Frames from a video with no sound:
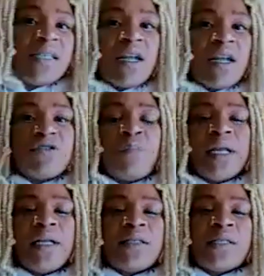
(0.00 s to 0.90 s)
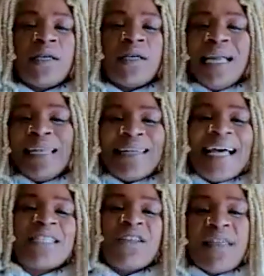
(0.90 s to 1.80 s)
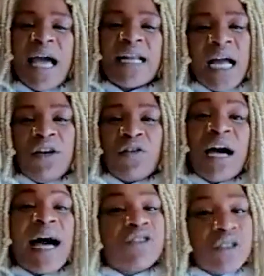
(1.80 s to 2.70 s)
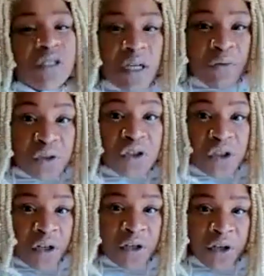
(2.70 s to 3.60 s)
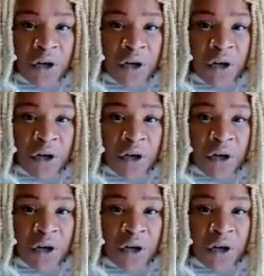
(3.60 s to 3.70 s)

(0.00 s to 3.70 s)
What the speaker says: and other stuff, but it's less of that kind of consciousness for sure. You know,